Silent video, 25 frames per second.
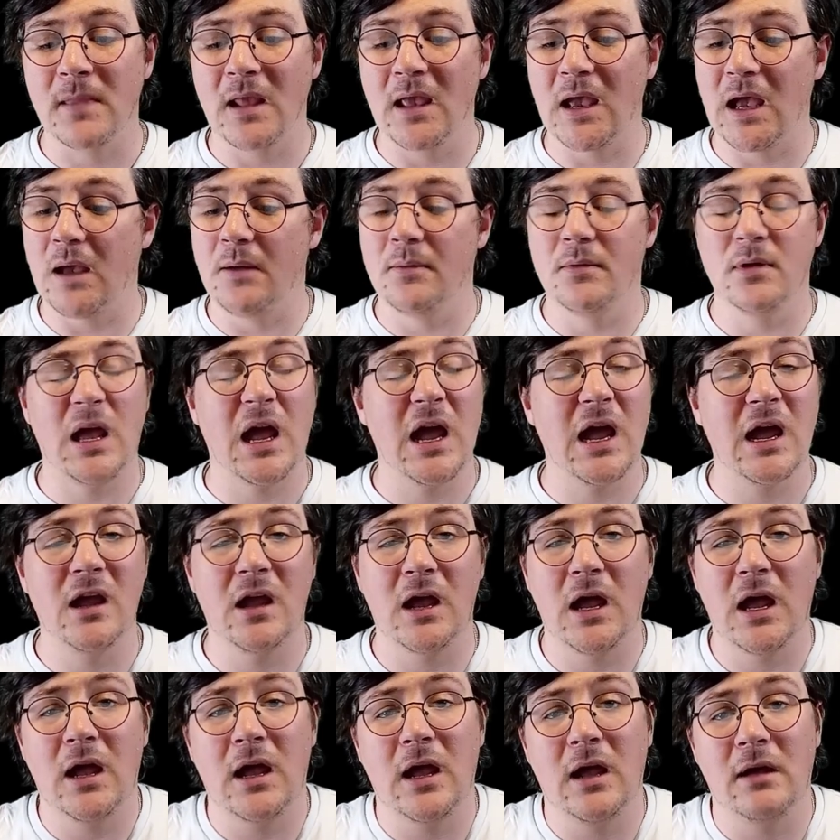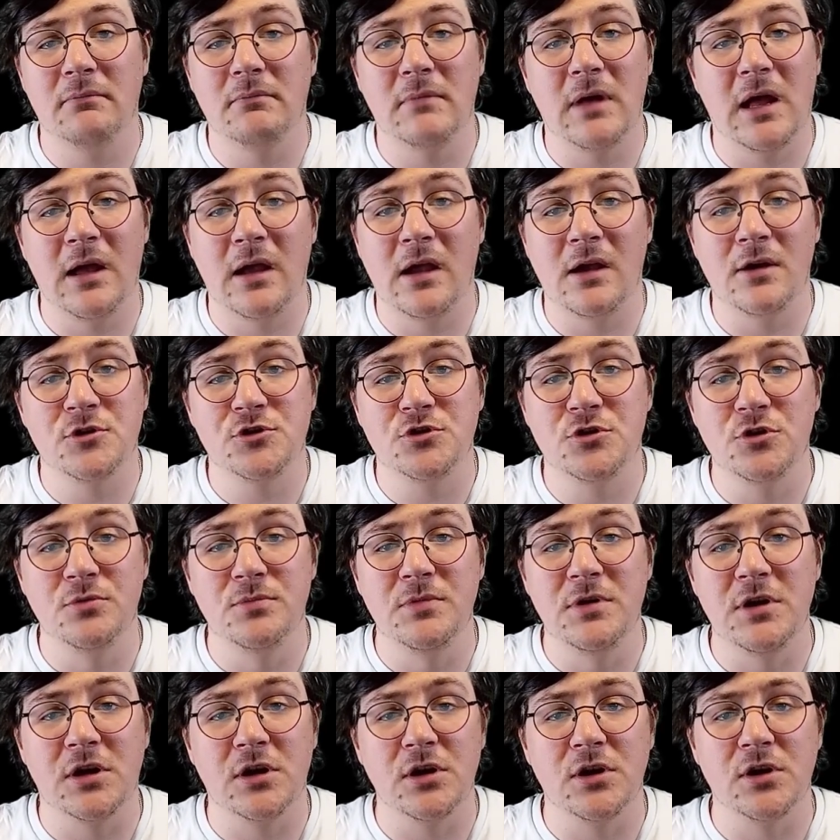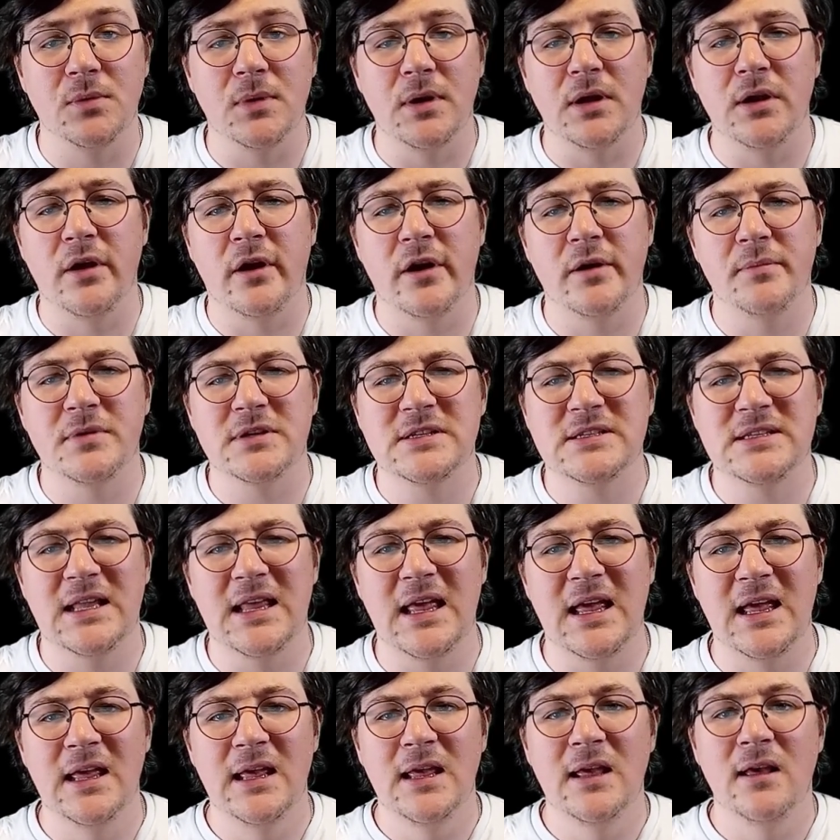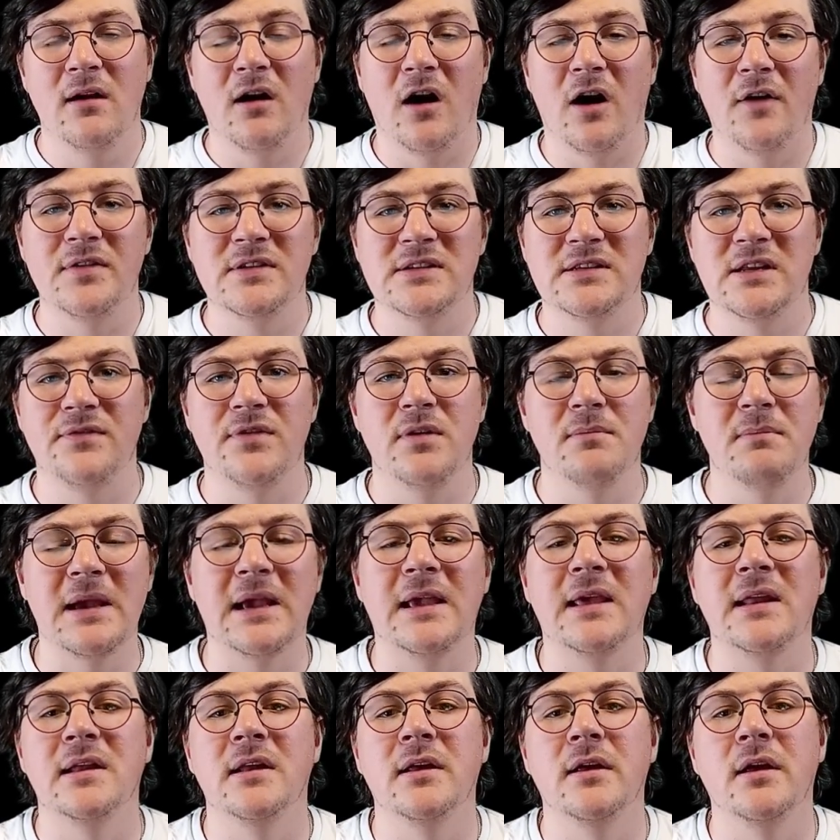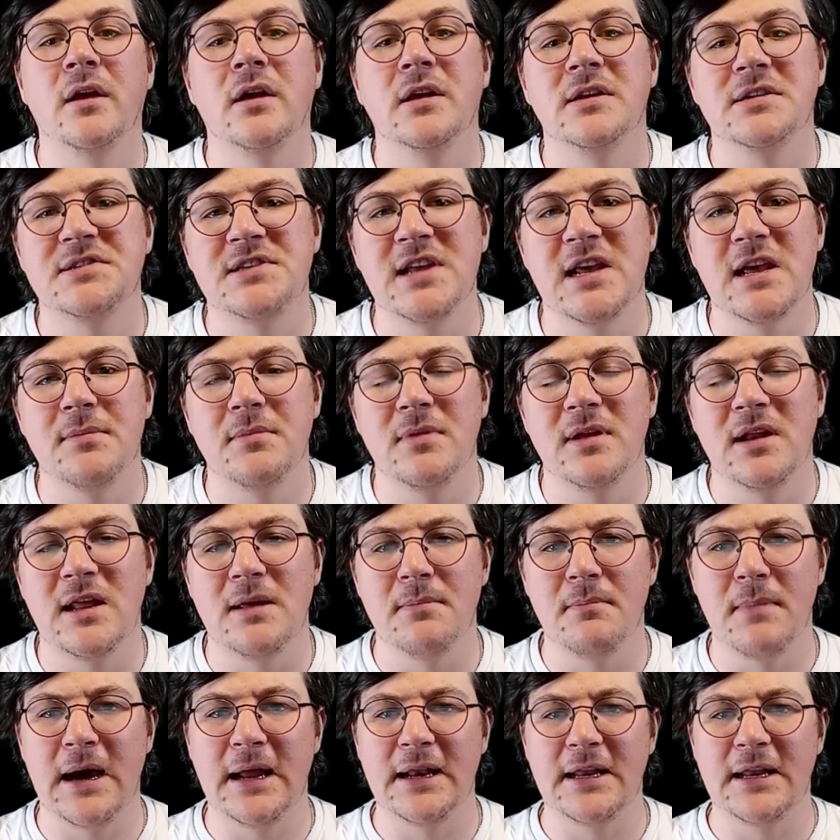I assume you can do it anonymously. Obviously, if you're making a statement, it might